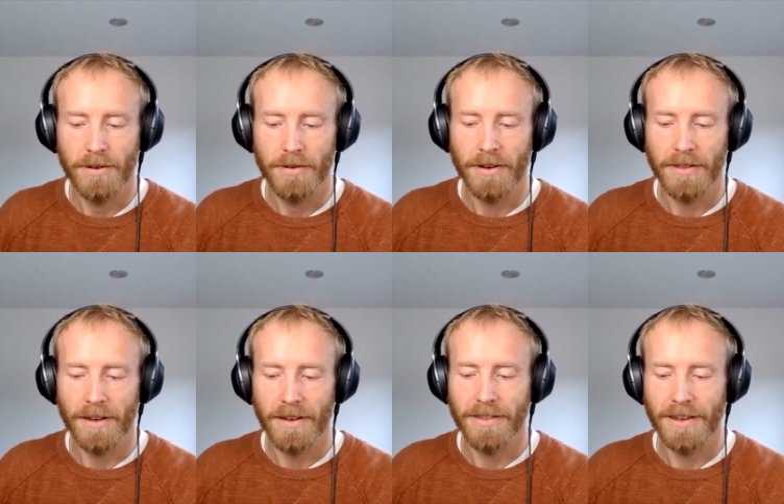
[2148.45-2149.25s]
I,
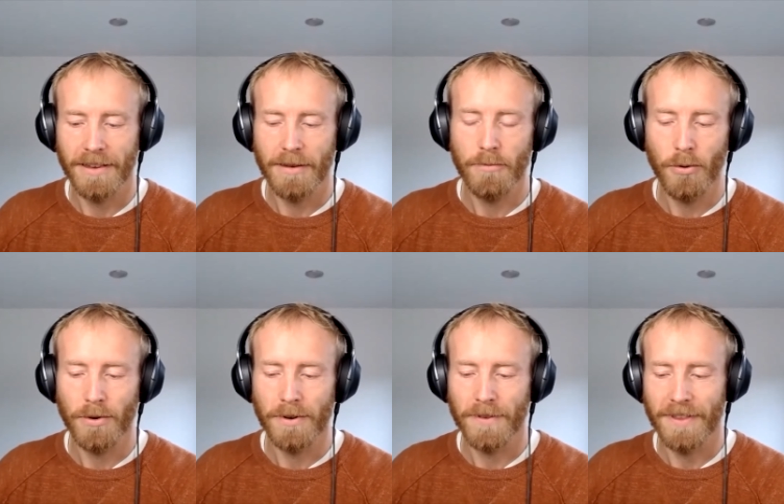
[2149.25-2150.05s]
th- I, think it's
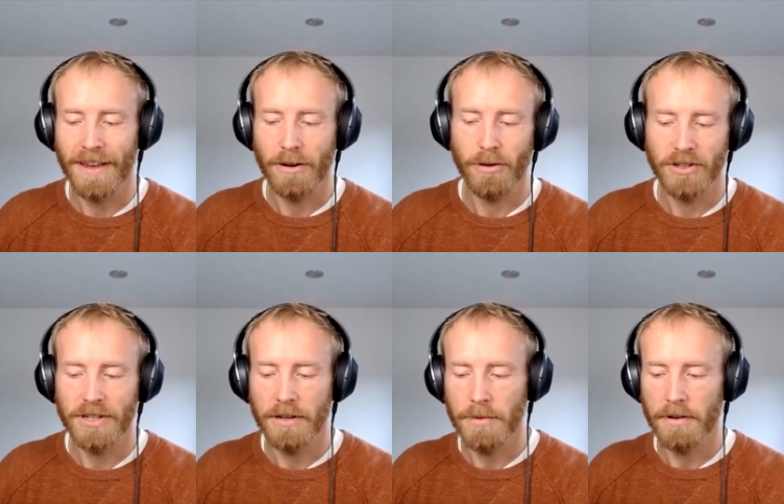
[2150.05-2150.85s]
important for the
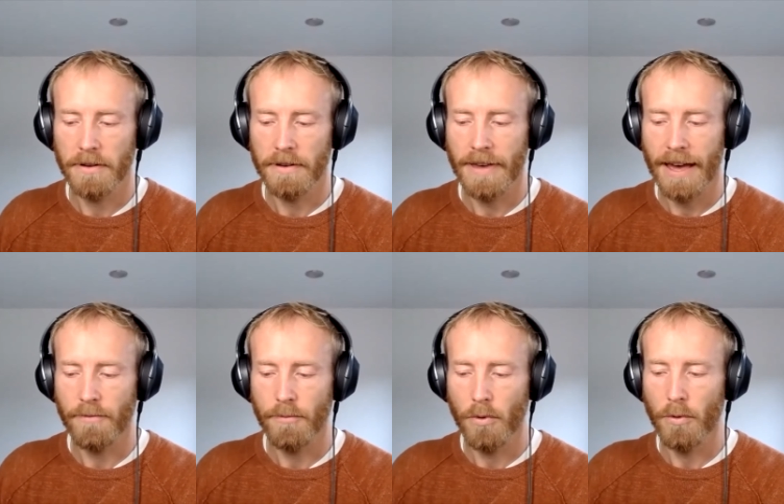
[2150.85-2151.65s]
technology community to
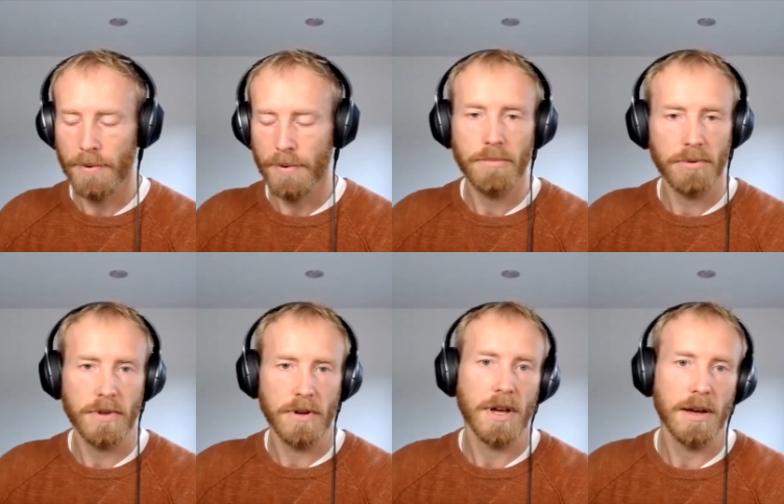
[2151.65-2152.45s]
have more people
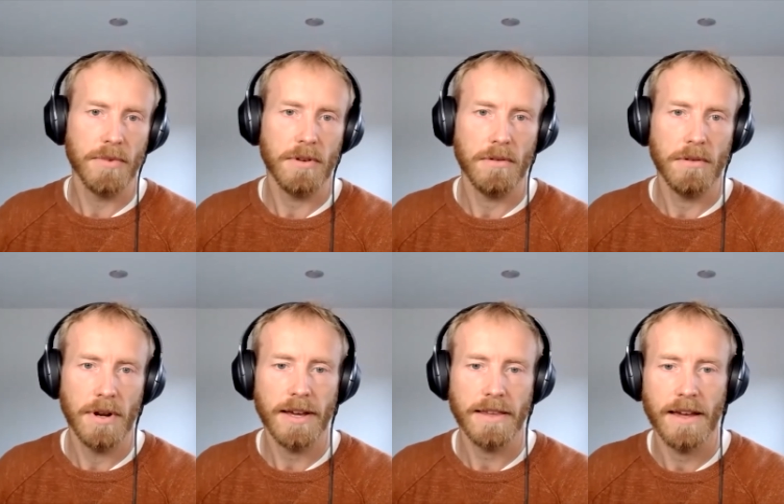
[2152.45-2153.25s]
to look up to
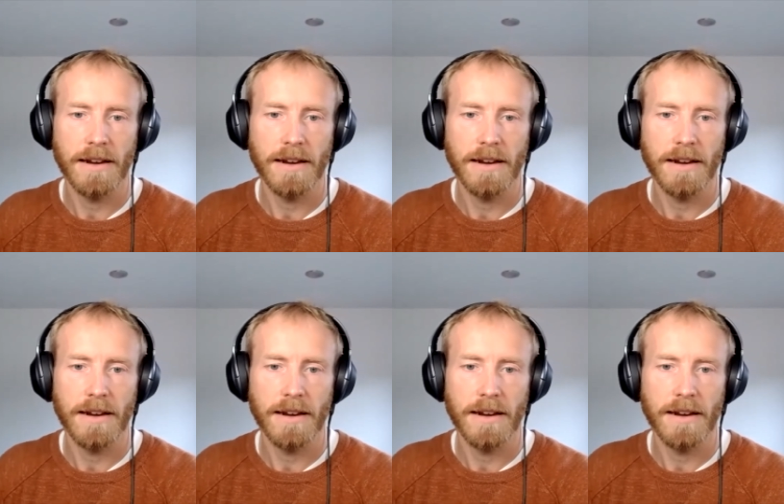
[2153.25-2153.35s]
like that